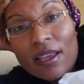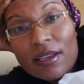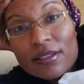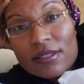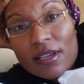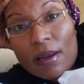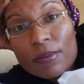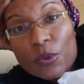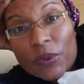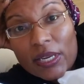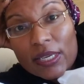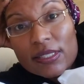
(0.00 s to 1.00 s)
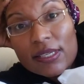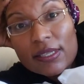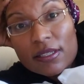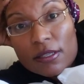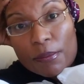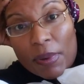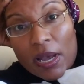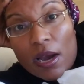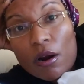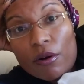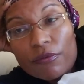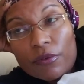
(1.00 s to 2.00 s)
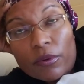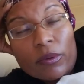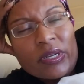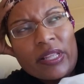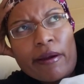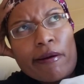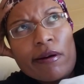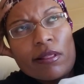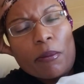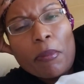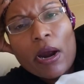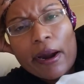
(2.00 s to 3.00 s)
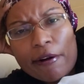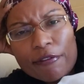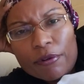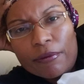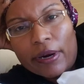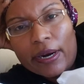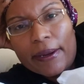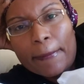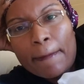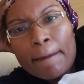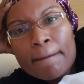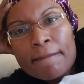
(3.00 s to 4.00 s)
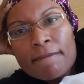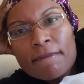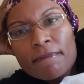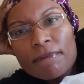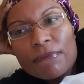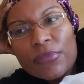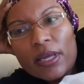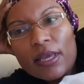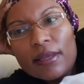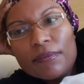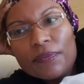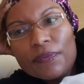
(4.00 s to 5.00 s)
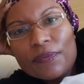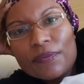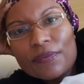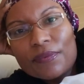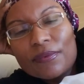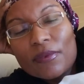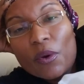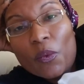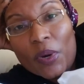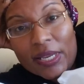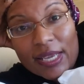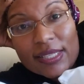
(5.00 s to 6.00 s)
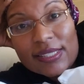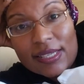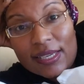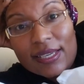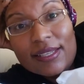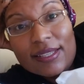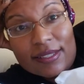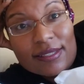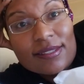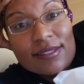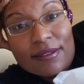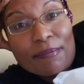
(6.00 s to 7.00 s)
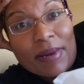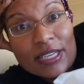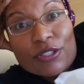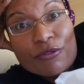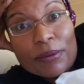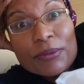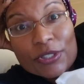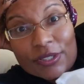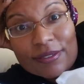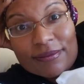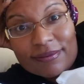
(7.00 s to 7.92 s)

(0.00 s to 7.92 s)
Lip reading: Psalms 118 is a powerful, well, they all are powerful, right? But 118 is my scripture.